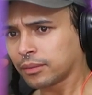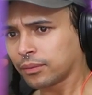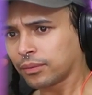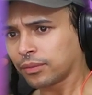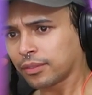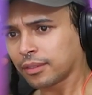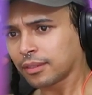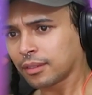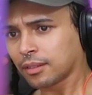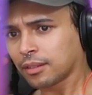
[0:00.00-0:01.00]

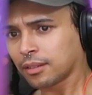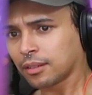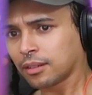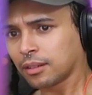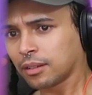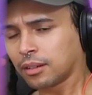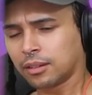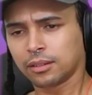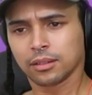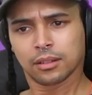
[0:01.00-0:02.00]

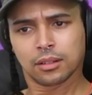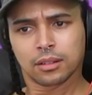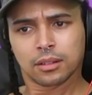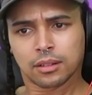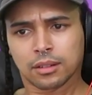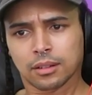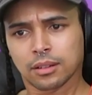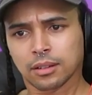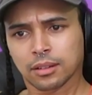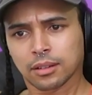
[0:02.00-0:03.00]

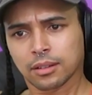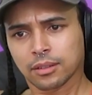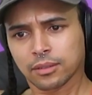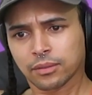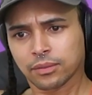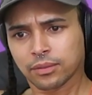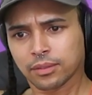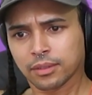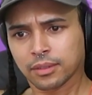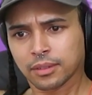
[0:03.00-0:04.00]

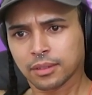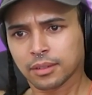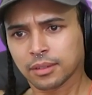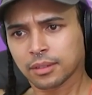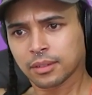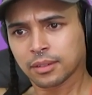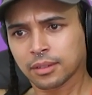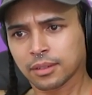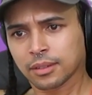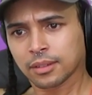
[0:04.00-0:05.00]

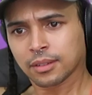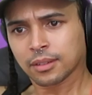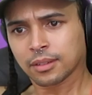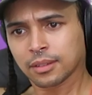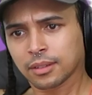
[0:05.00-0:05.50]
(not speaking)